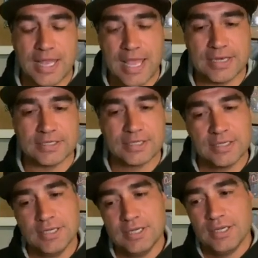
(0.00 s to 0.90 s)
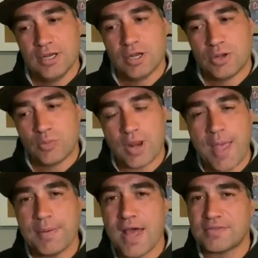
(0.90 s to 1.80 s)
And what
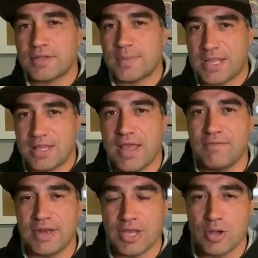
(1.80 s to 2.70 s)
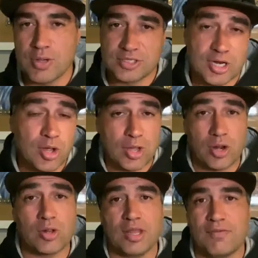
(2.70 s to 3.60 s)
happened after making that video is, and
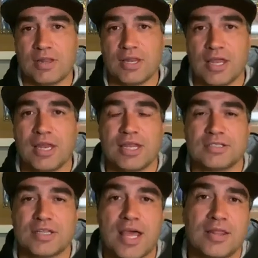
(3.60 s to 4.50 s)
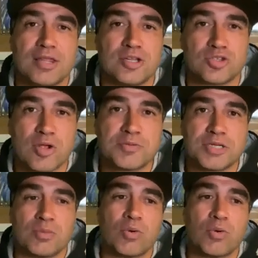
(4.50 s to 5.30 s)
I'll leave a link to that in the description.